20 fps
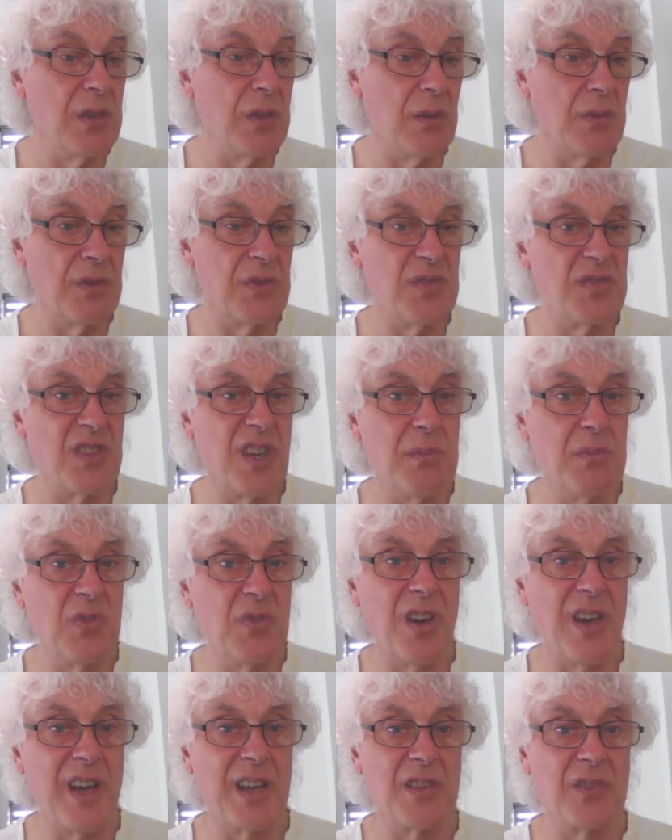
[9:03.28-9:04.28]
on the same
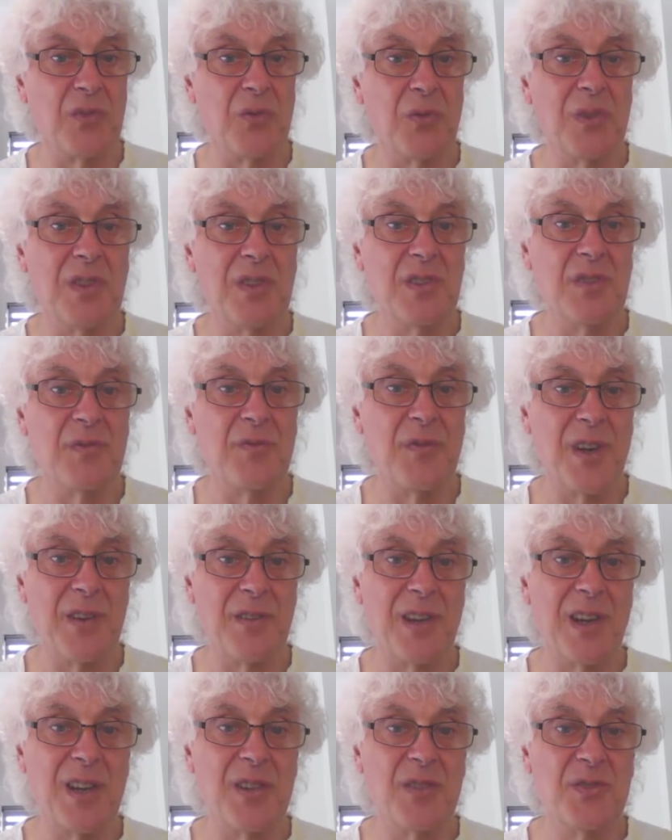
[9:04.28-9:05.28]
diagonal in this
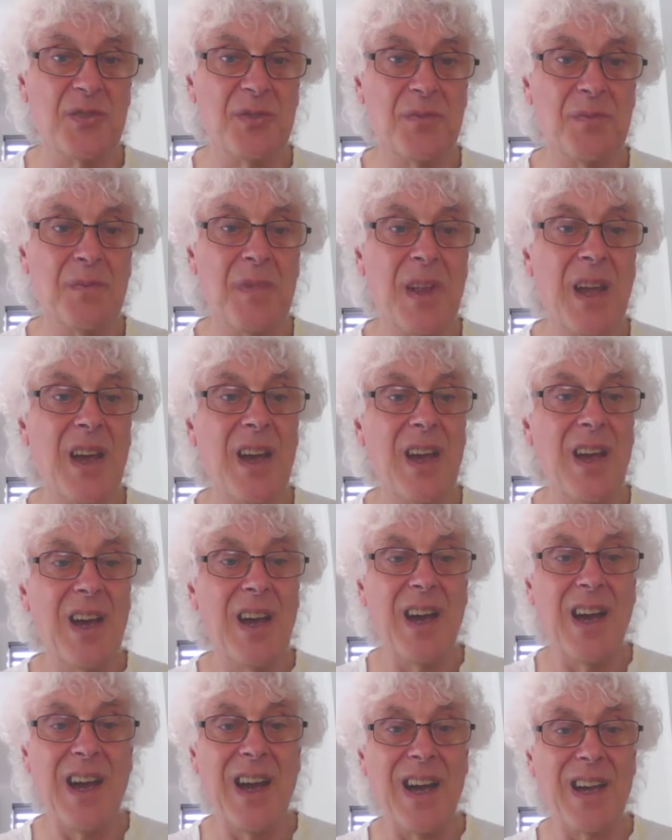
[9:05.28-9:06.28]
variation
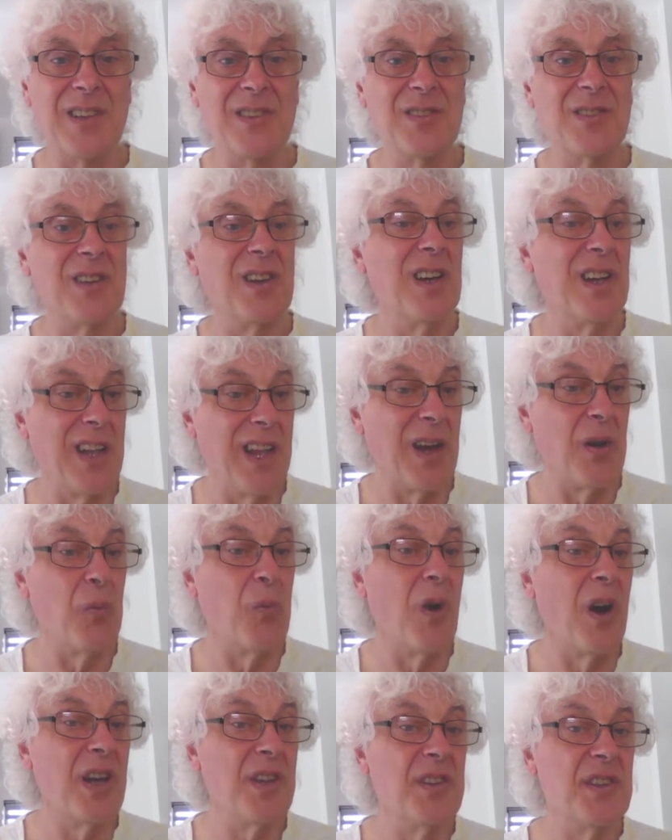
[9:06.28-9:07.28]
and allow
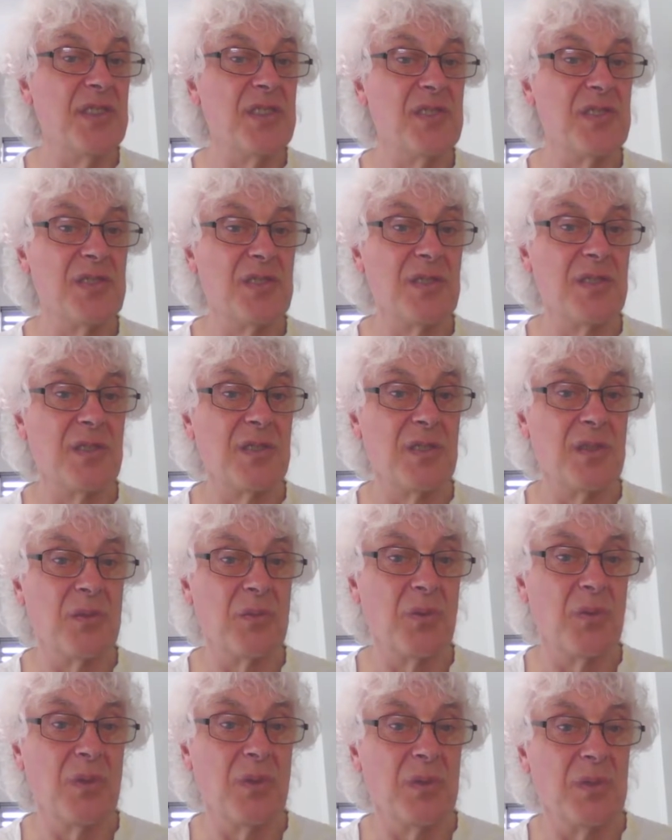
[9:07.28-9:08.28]
white this
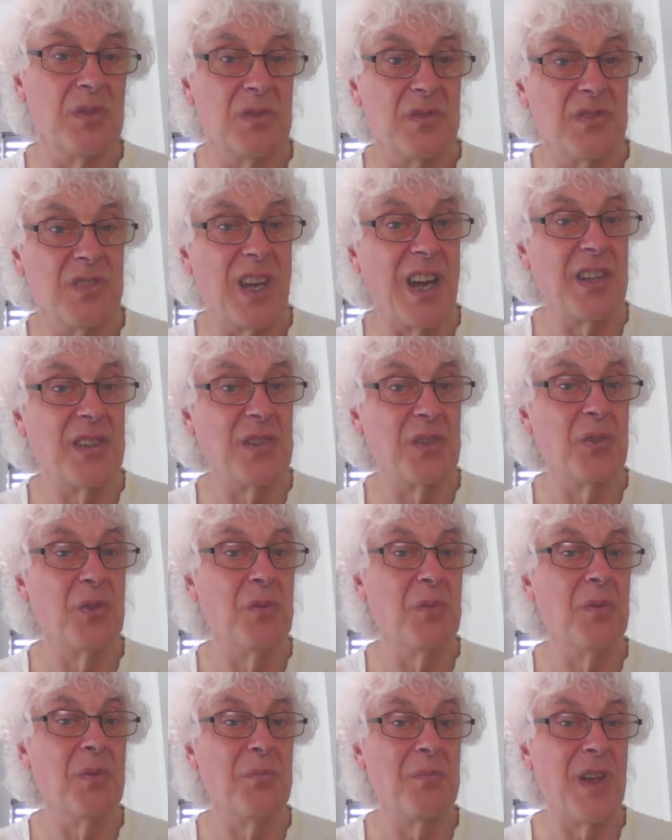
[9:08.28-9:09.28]

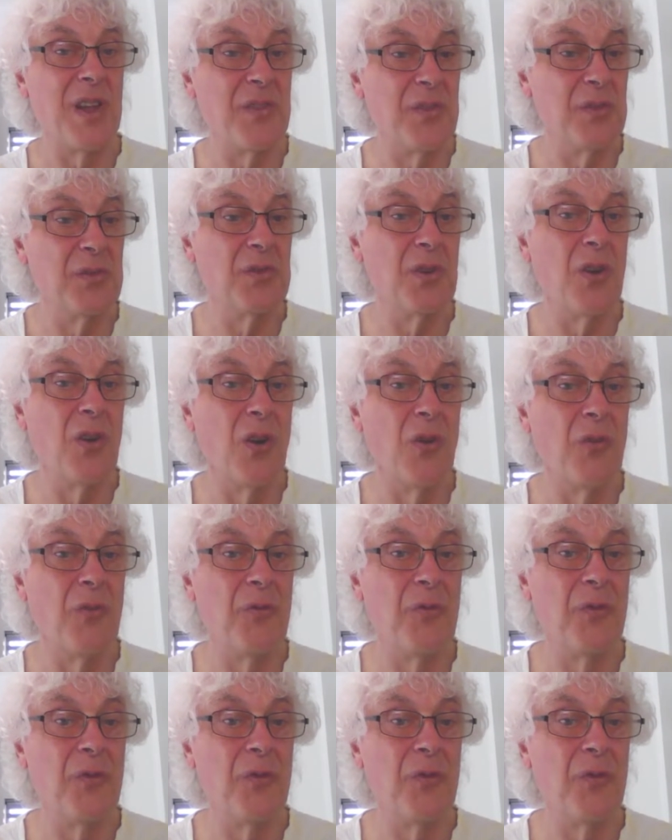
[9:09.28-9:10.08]
tactical method of